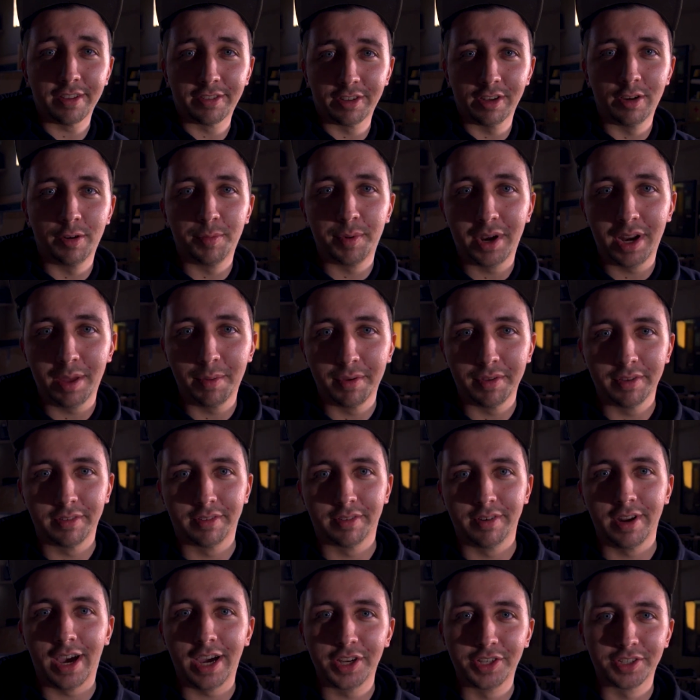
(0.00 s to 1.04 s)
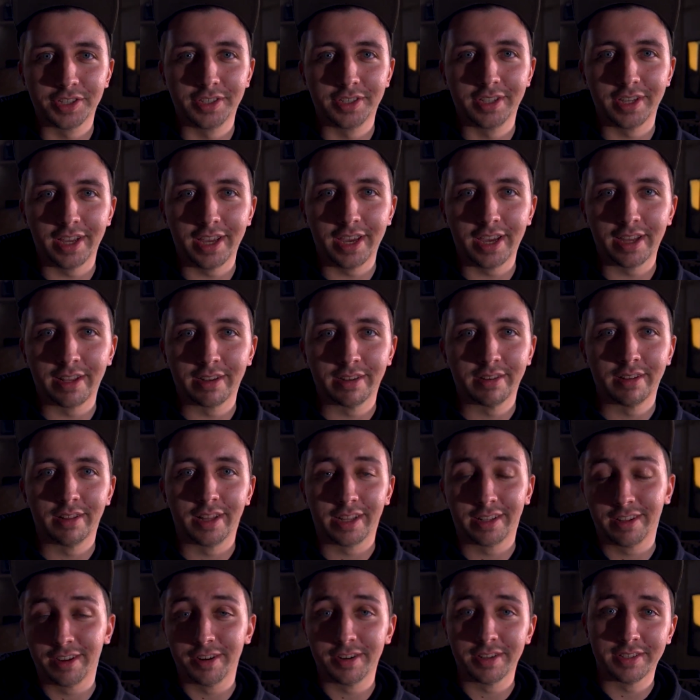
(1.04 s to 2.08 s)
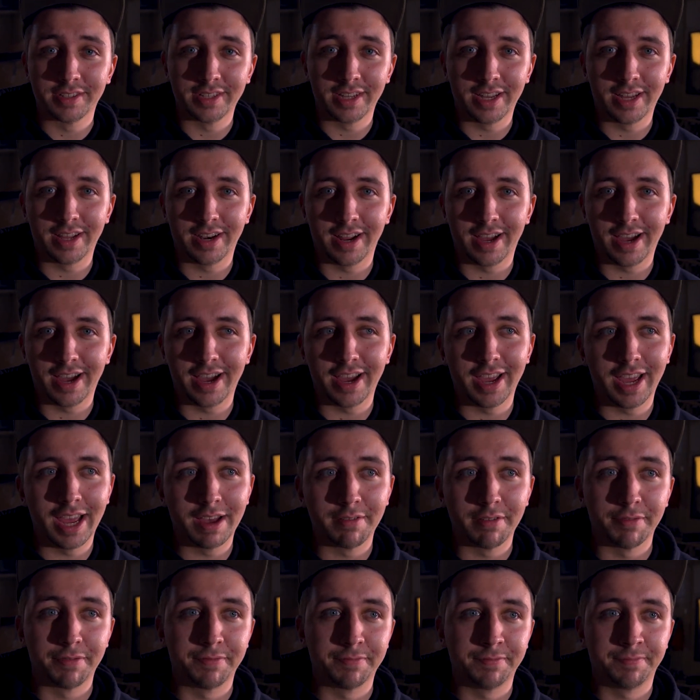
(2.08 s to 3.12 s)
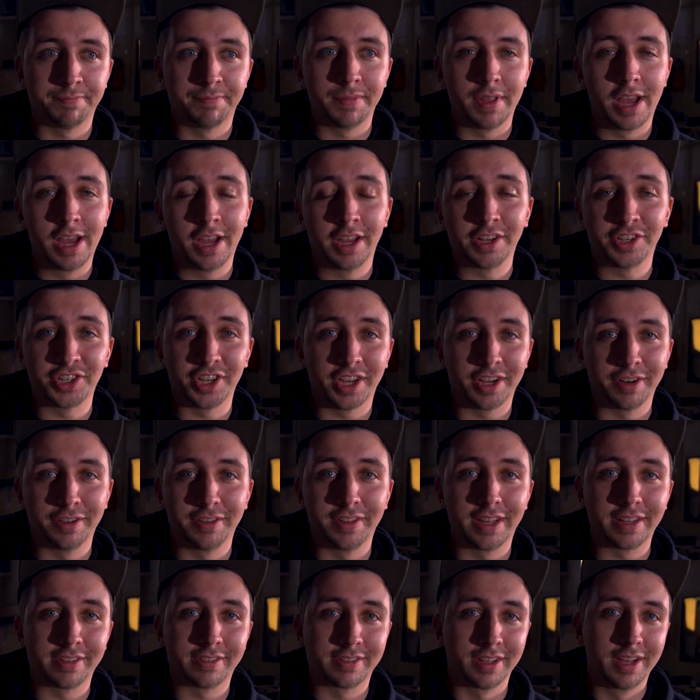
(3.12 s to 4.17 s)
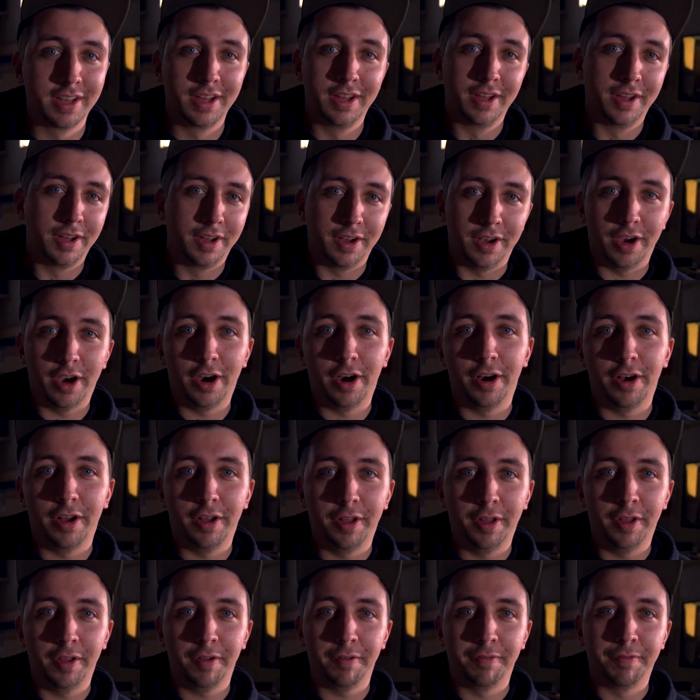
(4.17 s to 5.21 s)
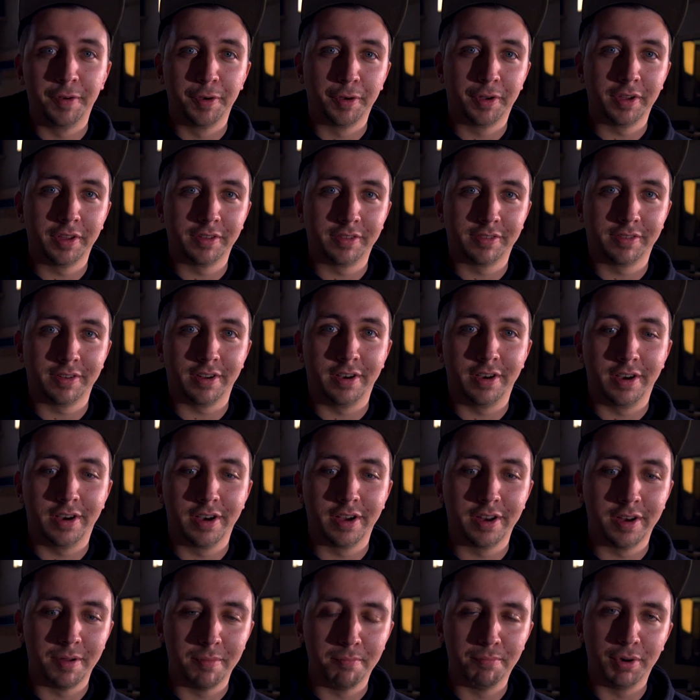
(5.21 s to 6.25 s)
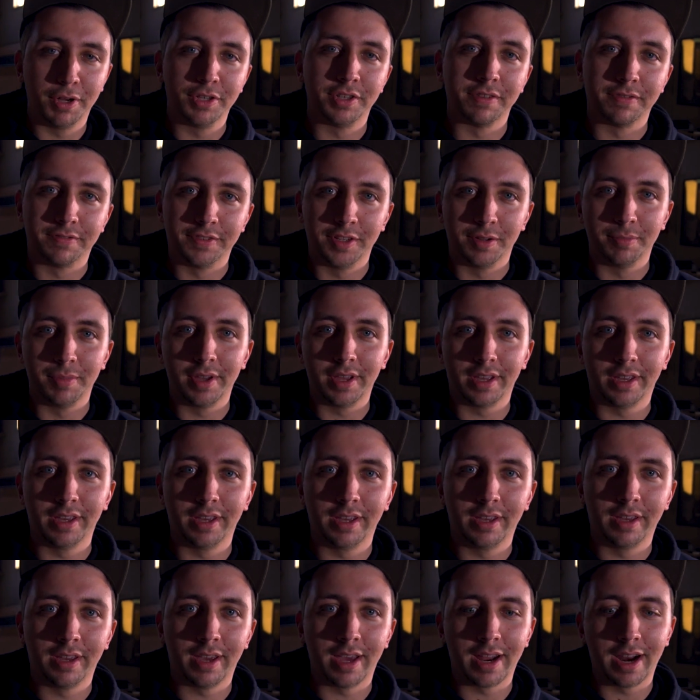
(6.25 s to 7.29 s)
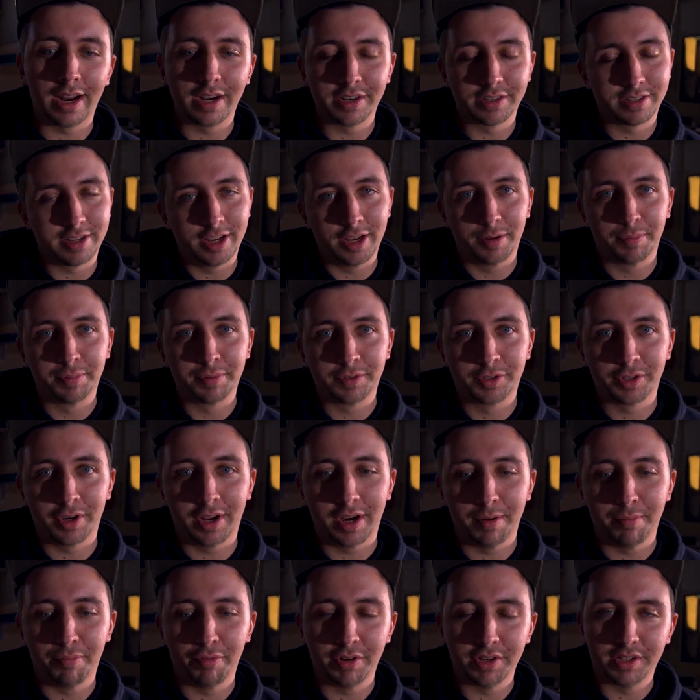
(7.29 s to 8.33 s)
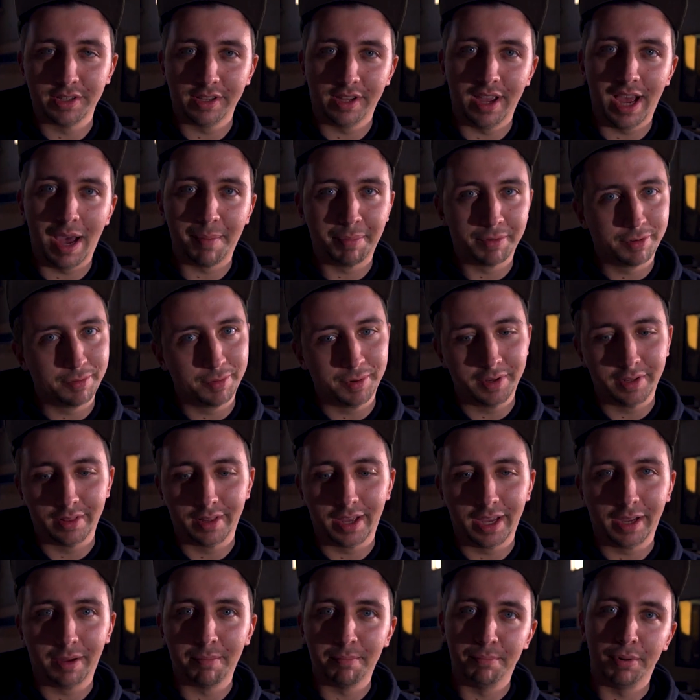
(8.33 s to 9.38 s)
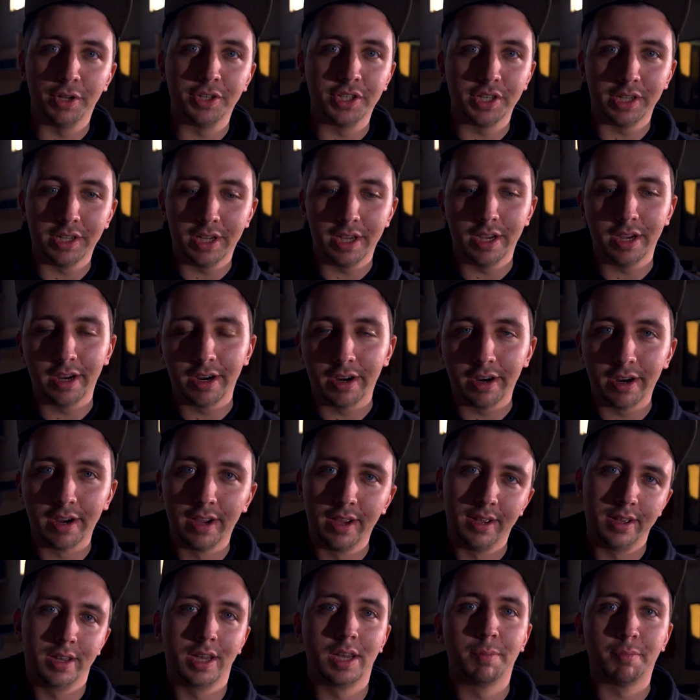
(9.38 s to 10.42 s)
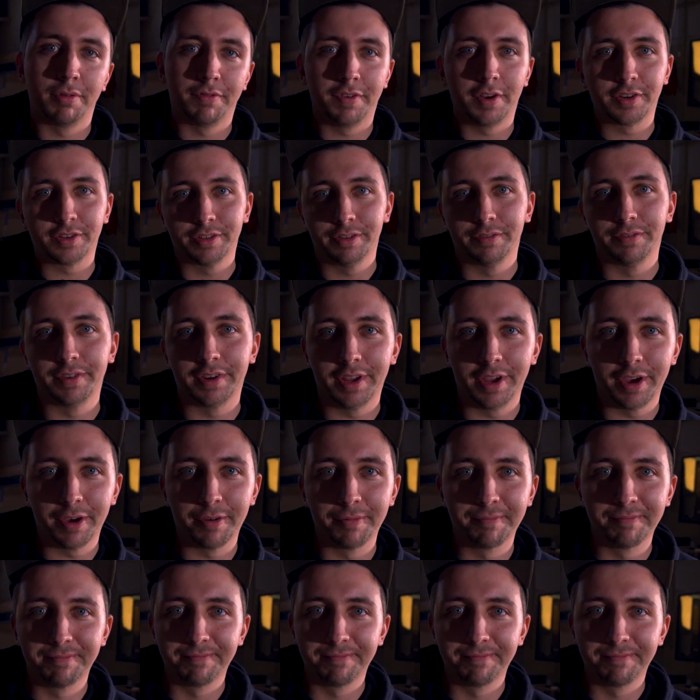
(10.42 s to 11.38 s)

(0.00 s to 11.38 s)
so my name is Nigel, and like Darren said, I have a channel that's all focused on budget filmmaking, and I just help try to bridge the gap between like budget gear and professional video.